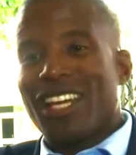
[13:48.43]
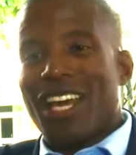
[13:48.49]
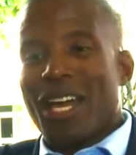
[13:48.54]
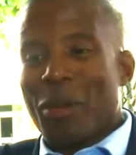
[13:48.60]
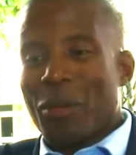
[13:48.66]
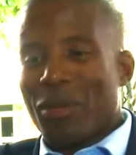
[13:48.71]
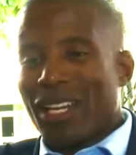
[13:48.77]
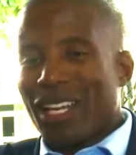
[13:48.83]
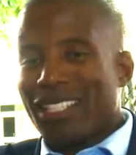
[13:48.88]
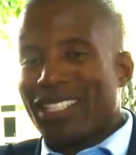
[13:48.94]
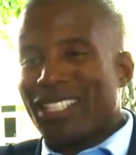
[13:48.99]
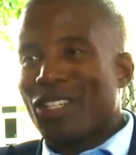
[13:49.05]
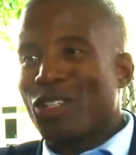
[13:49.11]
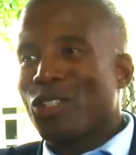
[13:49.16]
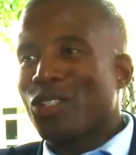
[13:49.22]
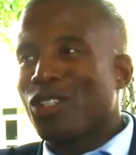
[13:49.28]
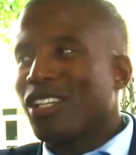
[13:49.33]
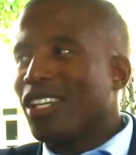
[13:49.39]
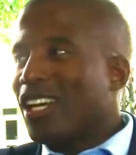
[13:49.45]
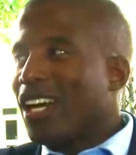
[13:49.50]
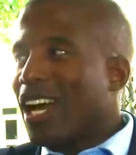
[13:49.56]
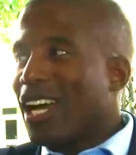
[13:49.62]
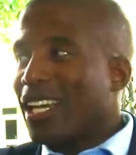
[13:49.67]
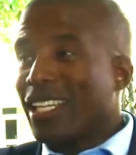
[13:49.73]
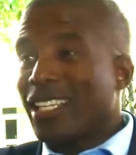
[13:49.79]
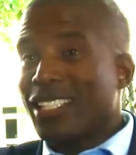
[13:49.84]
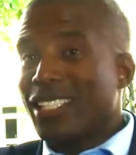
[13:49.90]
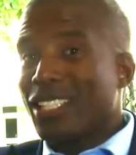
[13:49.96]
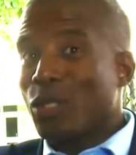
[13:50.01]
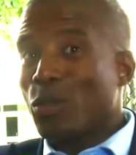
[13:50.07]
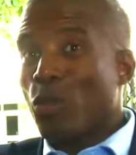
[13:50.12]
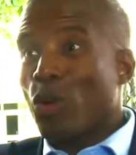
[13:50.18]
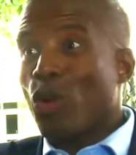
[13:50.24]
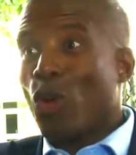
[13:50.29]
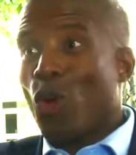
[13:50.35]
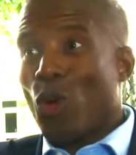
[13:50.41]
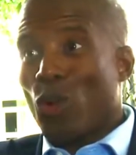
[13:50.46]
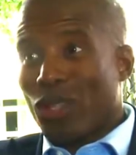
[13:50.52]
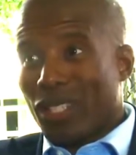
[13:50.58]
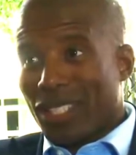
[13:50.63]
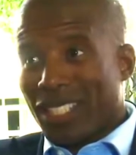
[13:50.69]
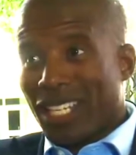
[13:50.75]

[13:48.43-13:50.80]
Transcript: I mean, I tell you, I kiss this boy all the